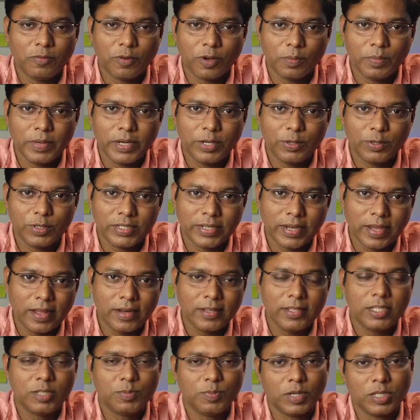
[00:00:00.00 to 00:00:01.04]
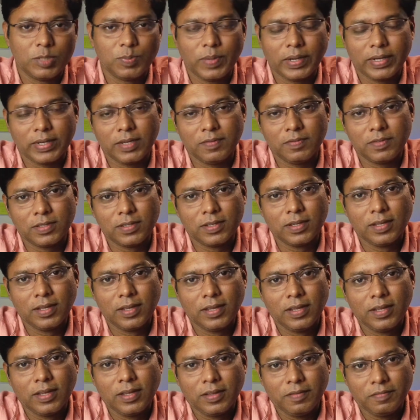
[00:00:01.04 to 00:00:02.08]
for me to share these perspectives
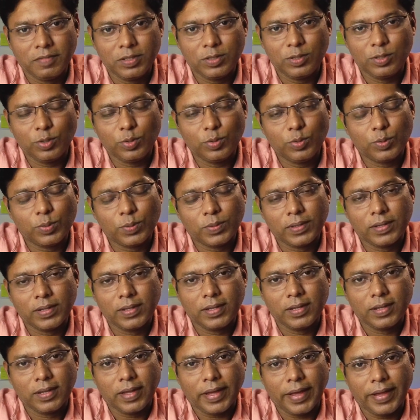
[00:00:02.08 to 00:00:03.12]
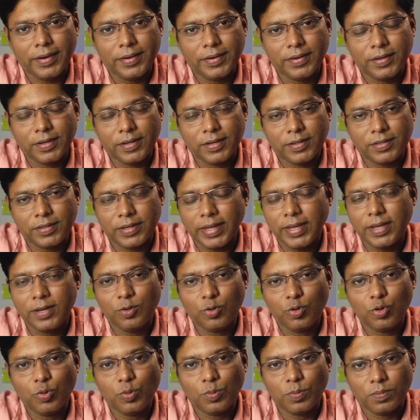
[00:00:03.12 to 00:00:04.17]
with you and try and
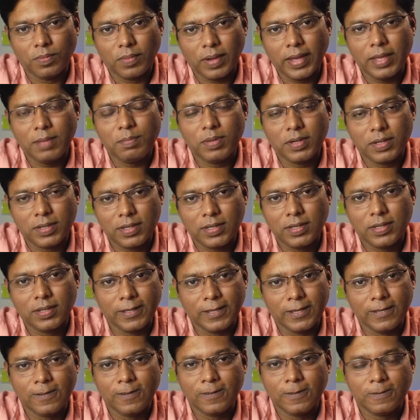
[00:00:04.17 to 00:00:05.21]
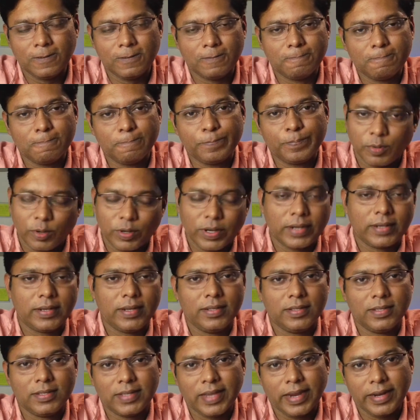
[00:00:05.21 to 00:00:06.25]
do my bit in
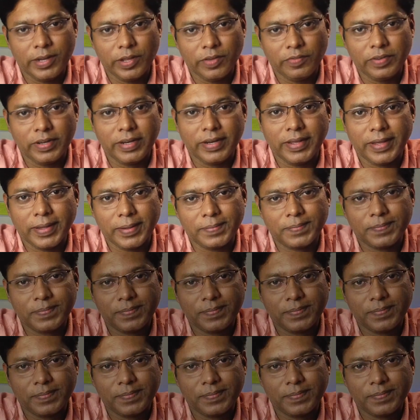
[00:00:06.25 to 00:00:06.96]
protecting this idea of India.